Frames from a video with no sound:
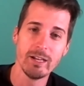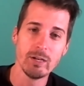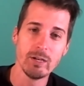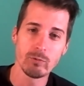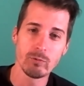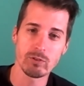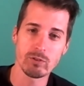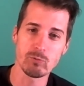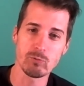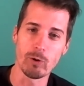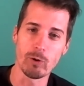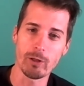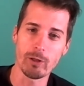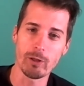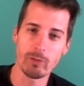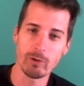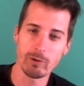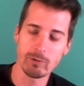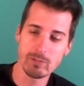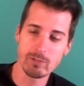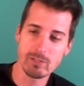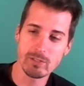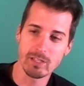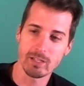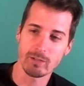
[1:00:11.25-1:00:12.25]
was one of
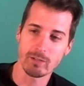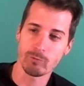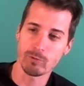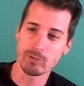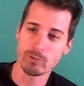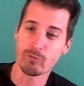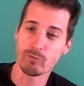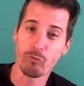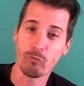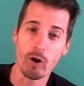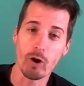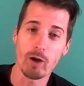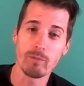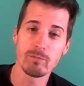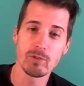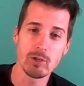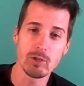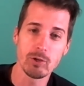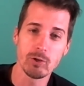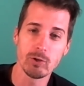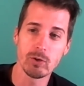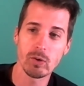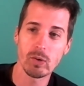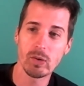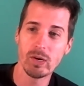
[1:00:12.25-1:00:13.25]
those that was from
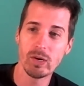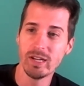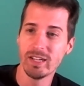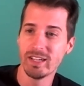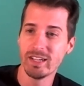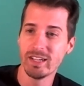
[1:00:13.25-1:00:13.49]
you.